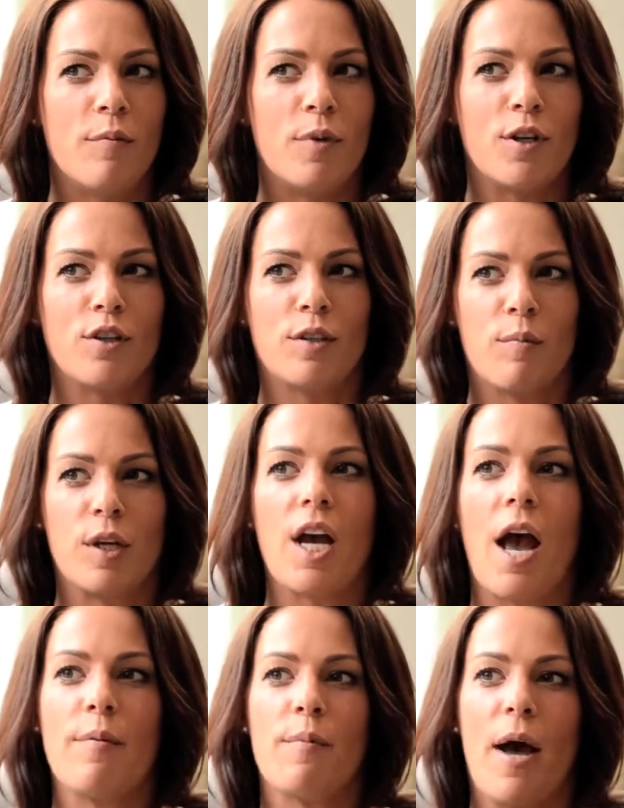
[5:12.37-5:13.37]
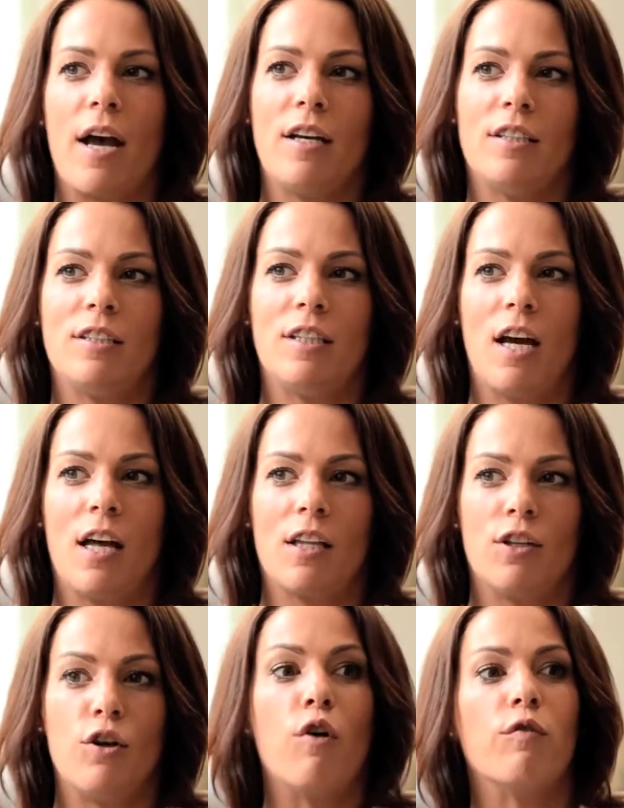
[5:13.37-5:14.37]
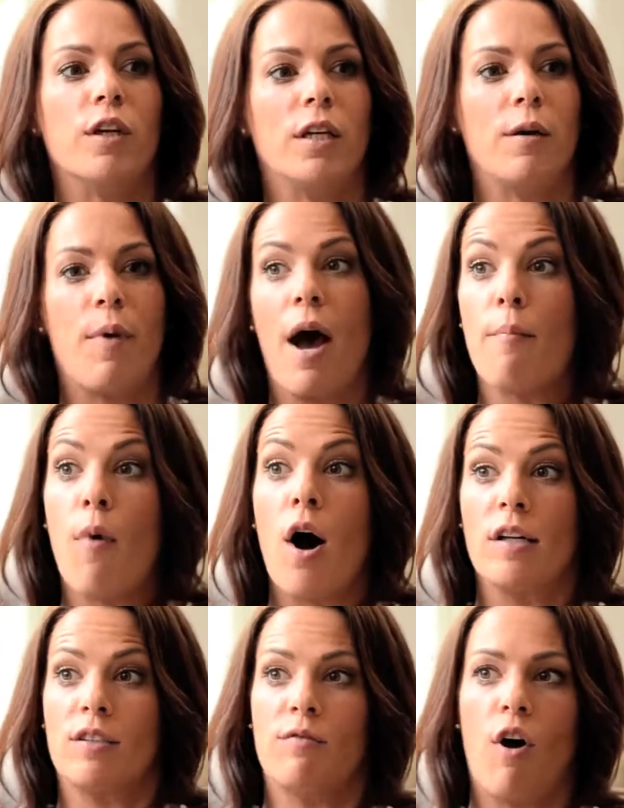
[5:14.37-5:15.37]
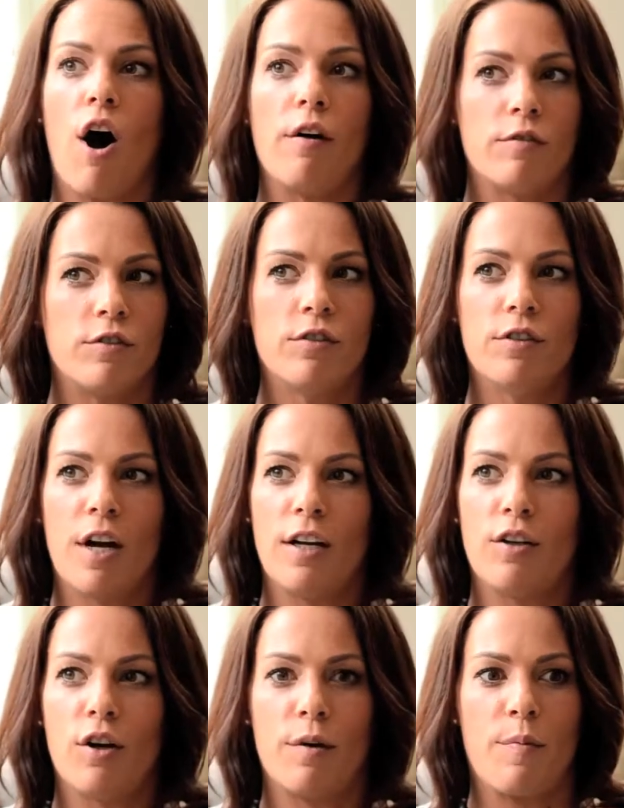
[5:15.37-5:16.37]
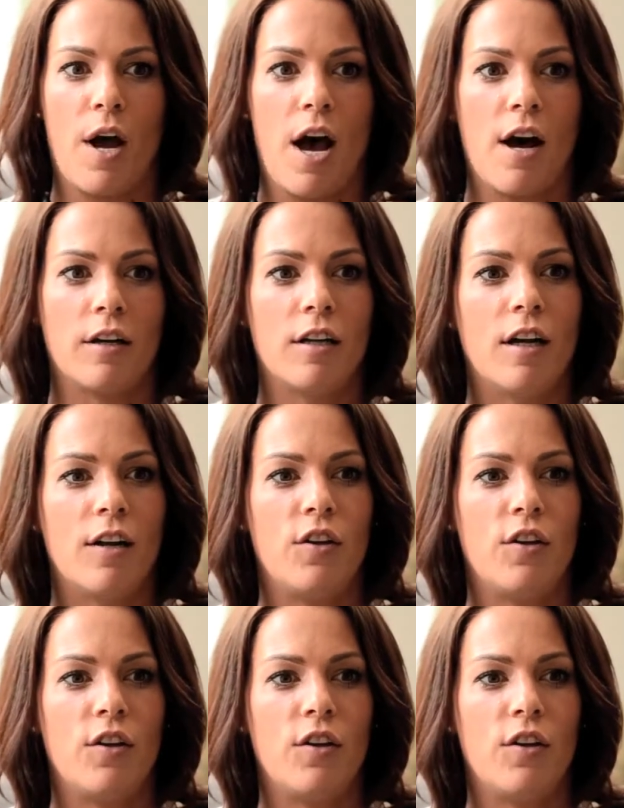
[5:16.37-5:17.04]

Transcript: because it became about his death, not really about my survival and not about